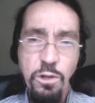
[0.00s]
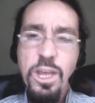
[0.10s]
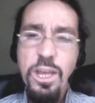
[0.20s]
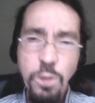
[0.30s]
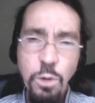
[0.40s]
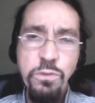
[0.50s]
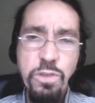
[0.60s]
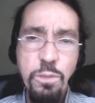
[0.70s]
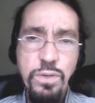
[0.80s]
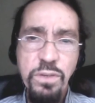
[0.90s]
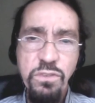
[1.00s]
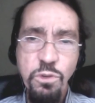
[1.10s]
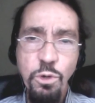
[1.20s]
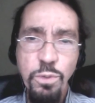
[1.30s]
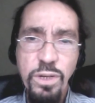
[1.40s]
Those are the big
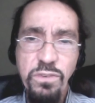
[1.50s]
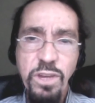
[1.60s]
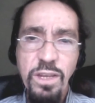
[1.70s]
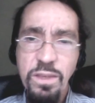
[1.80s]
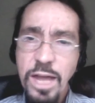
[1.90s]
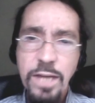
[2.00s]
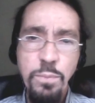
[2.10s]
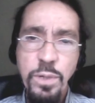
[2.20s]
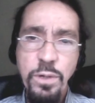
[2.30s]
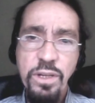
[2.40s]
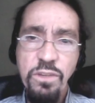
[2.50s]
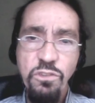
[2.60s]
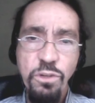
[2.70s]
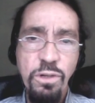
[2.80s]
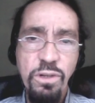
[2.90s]
stories, not American
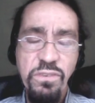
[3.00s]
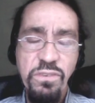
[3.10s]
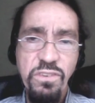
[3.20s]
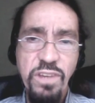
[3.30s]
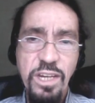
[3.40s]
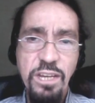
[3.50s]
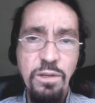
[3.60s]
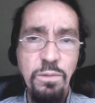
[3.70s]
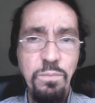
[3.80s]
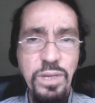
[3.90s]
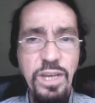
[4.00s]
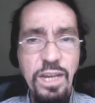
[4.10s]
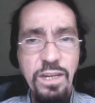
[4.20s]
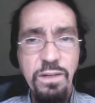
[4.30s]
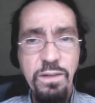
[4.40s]
journalists getting beheaded.